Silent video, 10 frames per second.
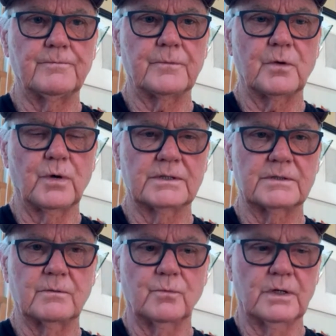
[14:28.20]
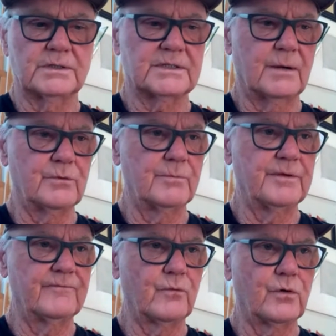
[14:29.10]
one summer
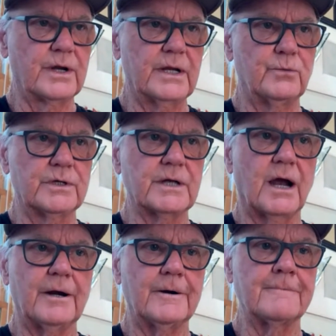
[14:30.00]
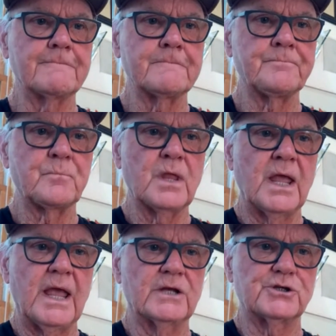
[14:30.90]
before he retired.
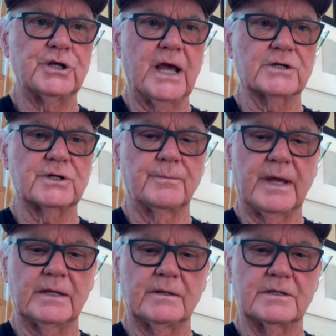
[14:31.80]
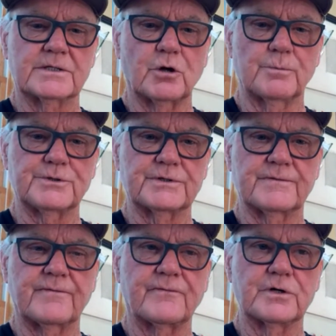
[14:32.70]
And she actually made sculptures
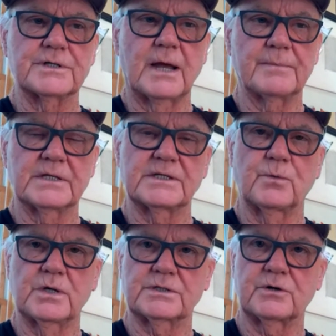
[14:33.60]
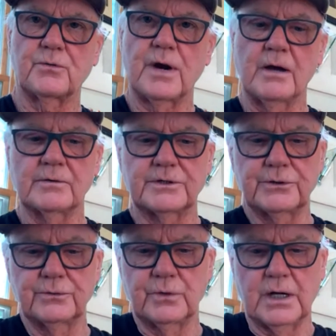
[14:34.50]
the first time because he wasn't around
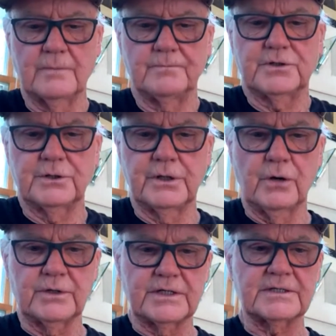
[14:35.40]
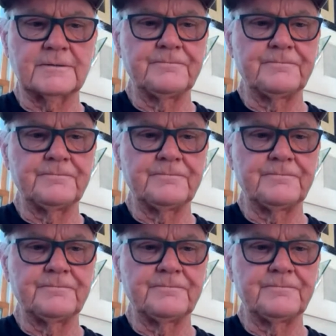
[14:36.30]
to notice.